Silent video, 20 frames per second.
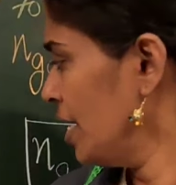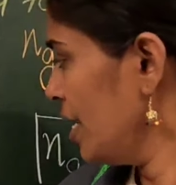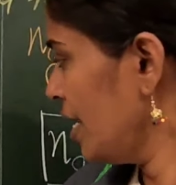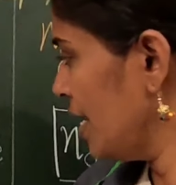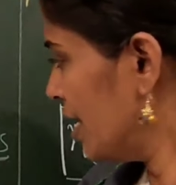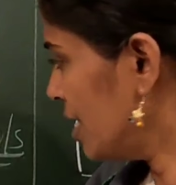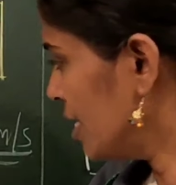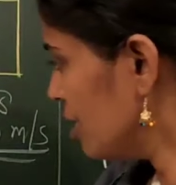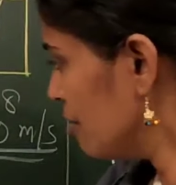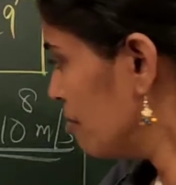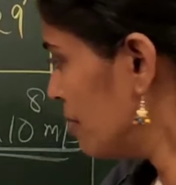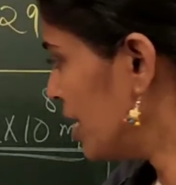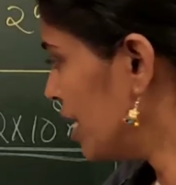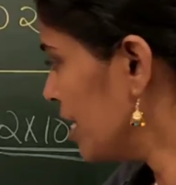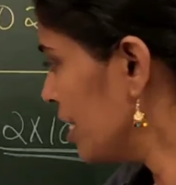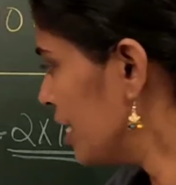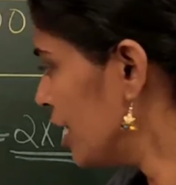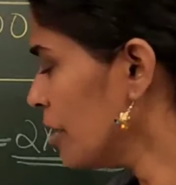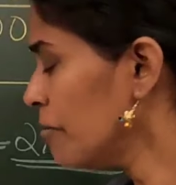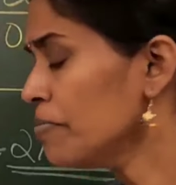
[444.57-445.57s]
Any
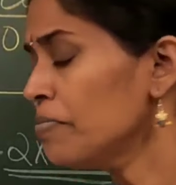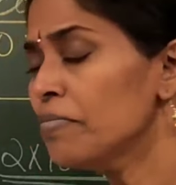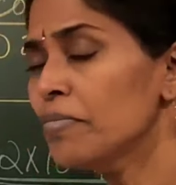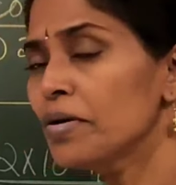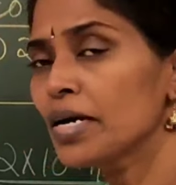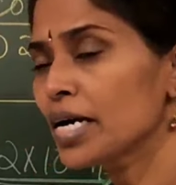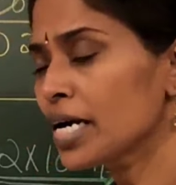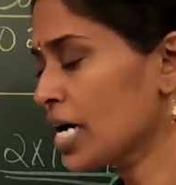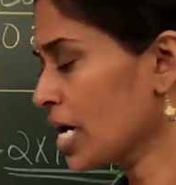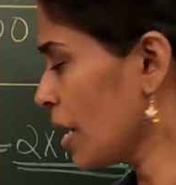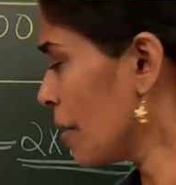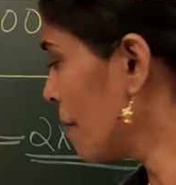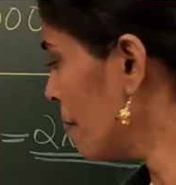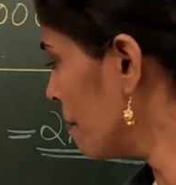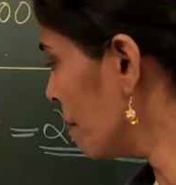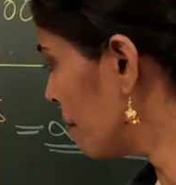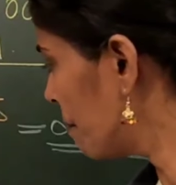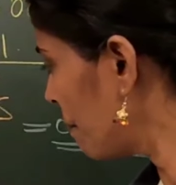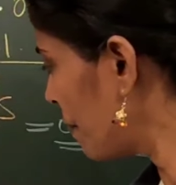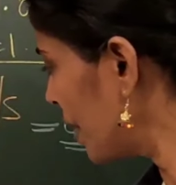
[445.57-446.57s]
medium
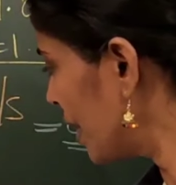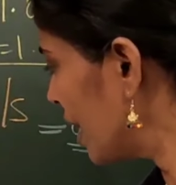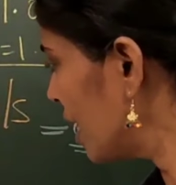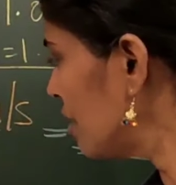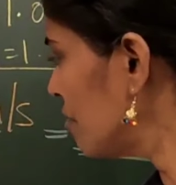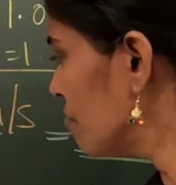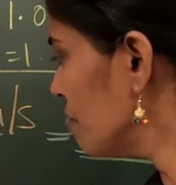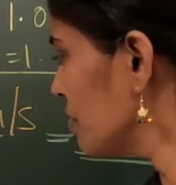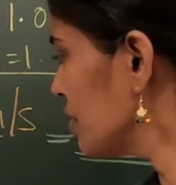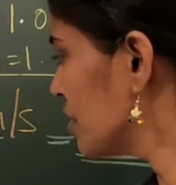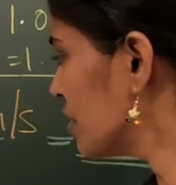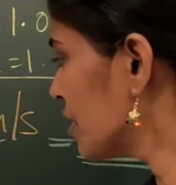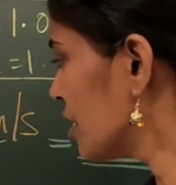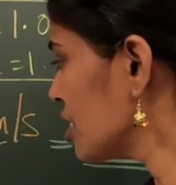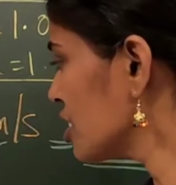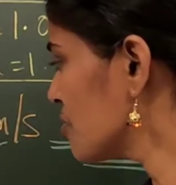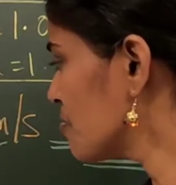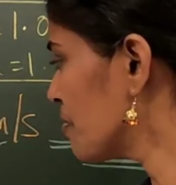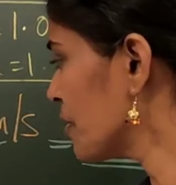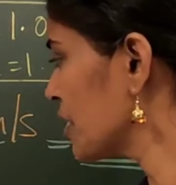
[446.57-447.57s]
compared with
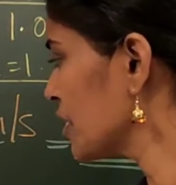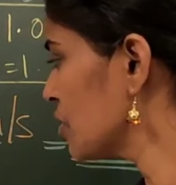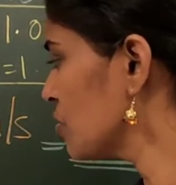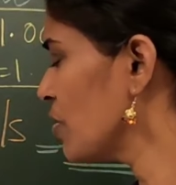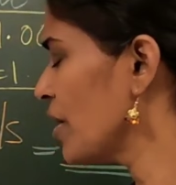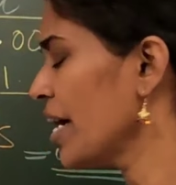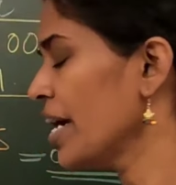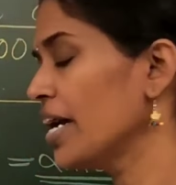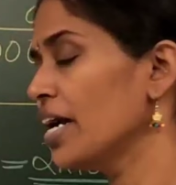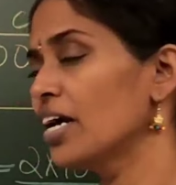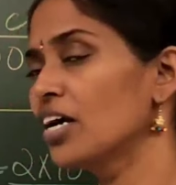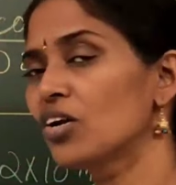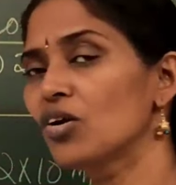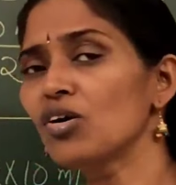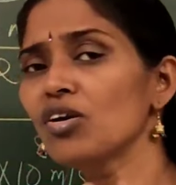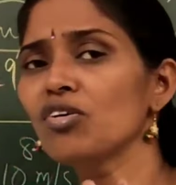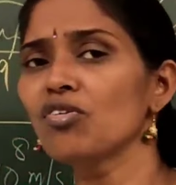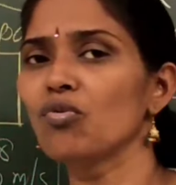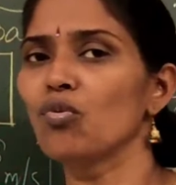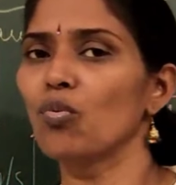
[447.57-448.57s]
respect to air
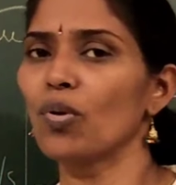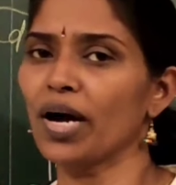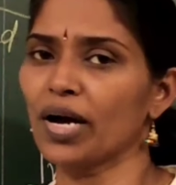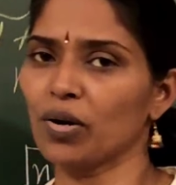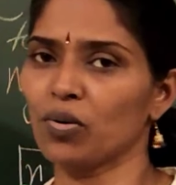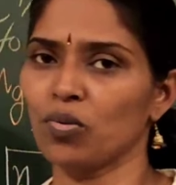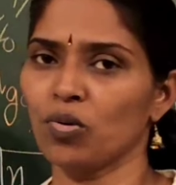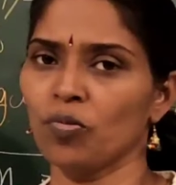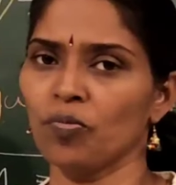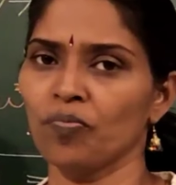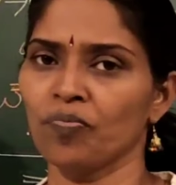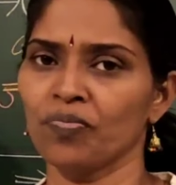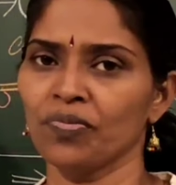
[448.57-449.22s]
or vacuum.